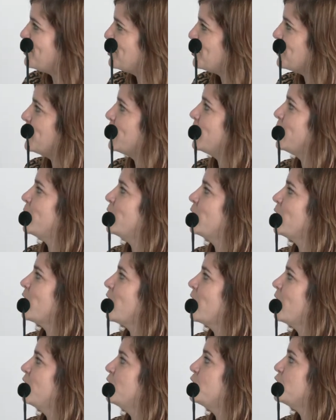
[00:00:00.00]
is about
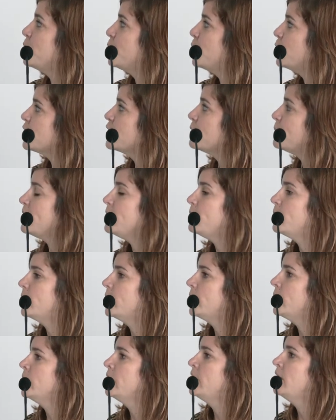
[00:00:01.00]
the
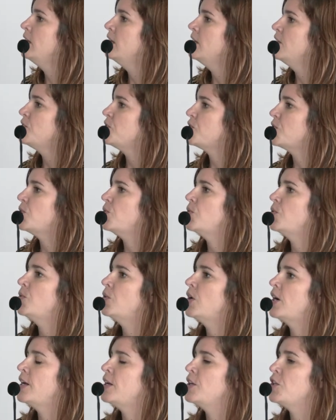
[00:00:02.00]
spokespeople.
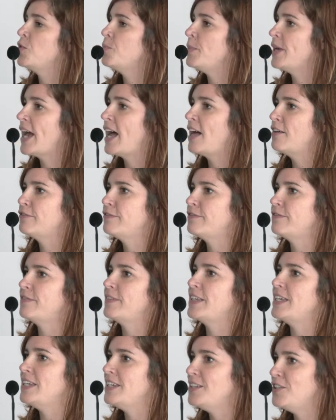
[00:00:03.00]
So you may have
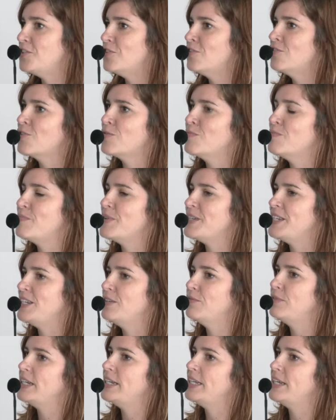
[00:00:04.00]
in your
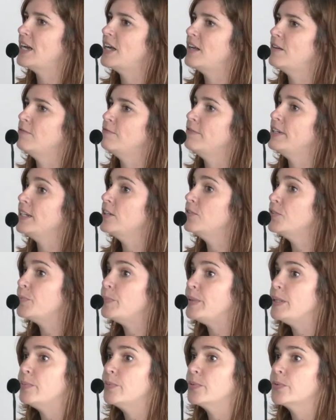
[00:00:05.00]
company really really good
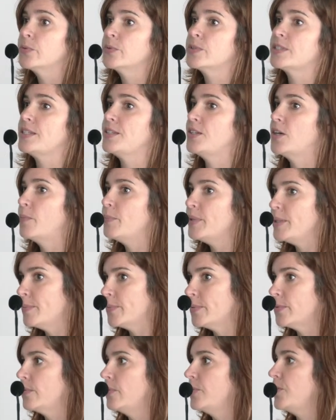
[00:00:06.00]
people, senior
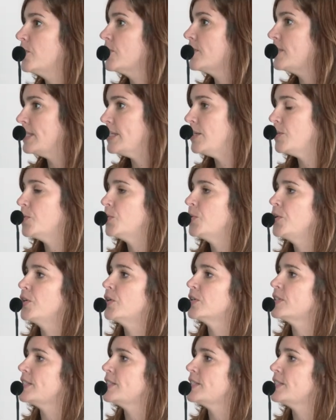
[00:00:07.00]
people, your CEO, your